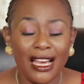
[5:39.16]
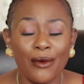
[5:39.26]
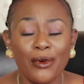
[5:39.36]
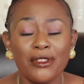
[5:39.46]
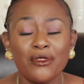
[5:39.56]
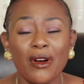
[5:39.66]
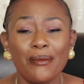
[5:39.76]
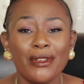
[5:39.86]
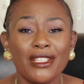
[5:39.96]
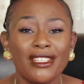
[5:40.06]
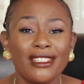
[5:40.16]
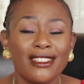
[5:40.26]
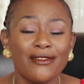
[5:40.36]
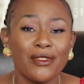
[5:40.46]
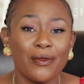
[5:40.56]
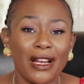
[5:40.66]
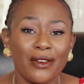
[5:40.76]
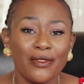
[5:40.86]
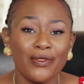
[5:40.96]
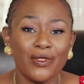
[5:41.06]
I want to appreciate every
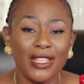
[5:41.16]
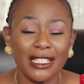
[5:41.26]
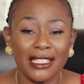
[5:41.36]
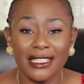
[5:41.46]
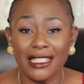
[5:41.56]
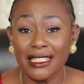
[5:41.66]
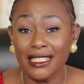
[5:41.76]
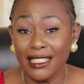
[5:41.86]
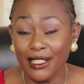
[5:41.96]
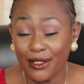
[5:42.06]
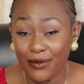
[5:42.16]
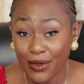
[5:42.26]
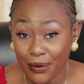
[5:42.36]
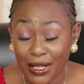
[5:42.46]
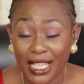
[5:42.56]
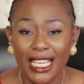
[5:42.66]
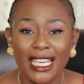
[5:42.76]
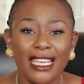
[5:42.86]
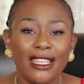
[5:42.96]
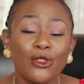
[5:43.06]
one of you that interceded for me,
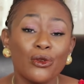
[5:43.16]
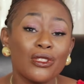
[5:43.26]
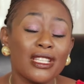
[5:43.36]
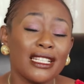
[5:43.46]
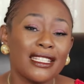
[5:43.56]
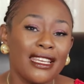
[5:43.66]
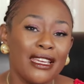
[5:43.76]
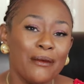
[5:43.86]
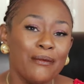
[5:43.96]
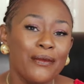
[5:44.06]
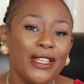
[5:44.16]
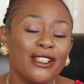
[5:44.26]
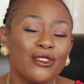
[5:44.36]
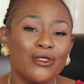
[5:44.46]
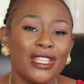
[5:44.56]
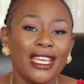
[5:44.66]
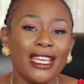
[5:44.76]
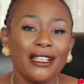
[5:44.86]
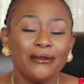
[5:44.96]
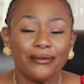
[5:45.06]
those that came to
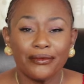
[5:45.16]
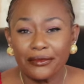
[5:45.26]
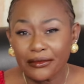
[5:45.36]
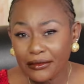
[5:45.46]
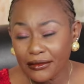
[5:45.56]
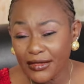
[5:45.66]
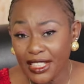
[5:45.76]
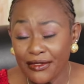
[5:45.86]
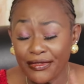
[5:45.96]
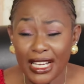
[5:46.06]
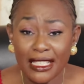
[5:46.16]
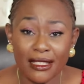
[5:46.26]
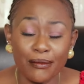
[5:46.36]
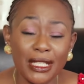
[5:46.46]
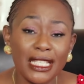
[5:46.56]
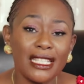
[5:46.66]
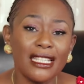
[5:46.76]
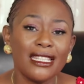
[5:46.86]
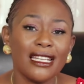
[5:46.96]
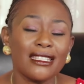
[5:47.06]
the first
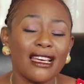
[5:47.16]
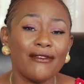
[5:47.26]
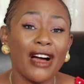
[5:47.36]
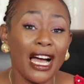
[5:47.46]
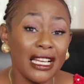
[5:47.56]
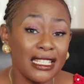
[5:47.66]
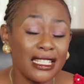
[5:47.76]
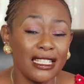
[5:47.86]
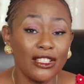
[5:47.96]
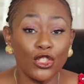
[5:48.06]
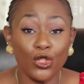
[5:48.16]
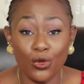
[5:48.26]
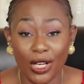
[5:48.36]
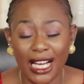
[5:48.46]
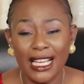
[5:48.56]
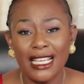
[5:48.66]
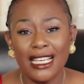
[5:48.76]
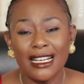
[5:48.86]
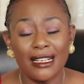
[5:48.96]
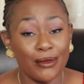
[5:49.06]
meeting that I've had in Chuka.
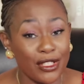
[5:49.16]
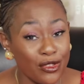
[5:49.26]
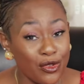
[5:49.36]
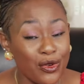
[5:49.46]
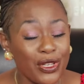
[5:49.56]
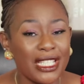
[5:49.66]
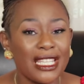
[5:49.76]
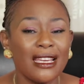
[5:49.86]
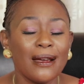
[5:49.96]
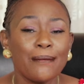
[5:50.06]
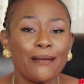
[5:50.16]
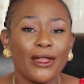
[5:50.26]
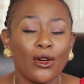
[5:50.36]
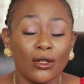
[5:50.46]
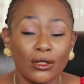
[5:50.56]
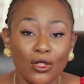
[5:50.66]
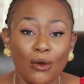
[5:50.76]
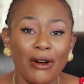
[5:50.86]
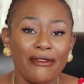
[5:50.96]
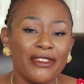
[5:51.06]
I'm still going there.
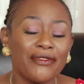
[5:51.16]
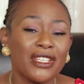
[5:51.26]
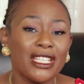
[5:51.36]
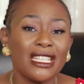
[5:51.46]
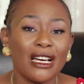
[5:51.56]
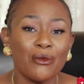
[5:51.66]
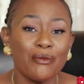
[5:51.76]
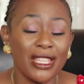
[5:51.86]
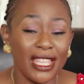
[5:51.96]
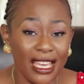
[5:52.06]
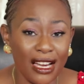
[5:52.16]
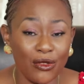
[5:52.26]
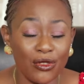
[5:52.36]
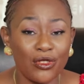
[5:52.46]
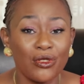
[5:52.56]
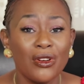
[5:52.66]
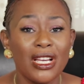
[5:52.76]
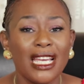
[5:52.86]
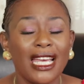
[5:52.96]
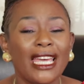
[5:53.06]
October 15th, I'll be there also.
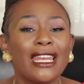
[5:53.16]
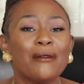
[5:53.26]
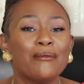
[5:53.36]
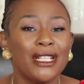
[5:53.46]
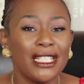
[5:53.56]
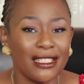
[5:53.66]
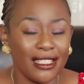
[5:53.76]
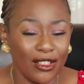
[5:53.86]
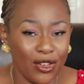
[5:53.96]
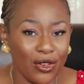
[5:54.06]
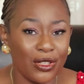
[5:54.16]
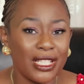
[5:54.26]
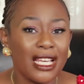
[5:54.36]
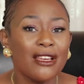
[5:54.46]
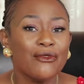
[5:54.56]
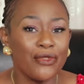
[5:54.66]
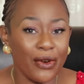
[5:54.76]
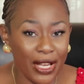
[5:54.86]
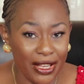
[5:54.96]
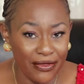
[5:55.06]
And I'm blessing God
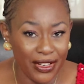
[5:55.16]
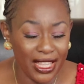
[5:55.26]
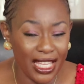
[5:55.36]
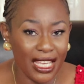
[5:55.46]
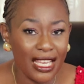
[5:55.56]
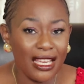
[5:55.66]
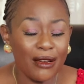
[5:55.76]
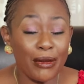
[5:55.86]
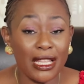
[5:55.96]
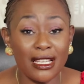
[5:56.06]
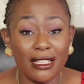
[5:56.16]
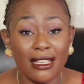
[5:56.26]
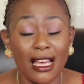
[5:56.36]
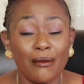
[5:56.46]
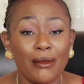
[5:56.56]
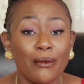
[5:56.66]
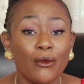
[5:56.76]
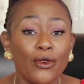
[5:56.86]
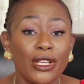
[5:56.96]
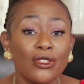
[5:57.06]
for everything. But this time, I'm
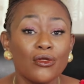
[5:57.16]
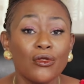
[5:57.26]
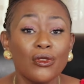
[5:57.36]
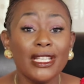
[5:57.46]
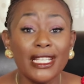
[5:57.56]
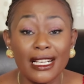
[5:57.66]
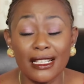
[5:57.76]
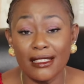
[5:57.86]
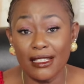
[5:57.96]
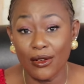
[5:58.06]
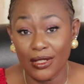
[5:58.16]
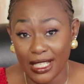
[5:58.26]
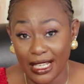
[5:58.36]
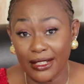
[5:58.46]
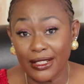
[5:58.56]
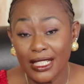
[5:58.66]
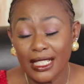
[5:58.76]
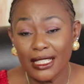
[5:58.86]
going to Legacy Hotel.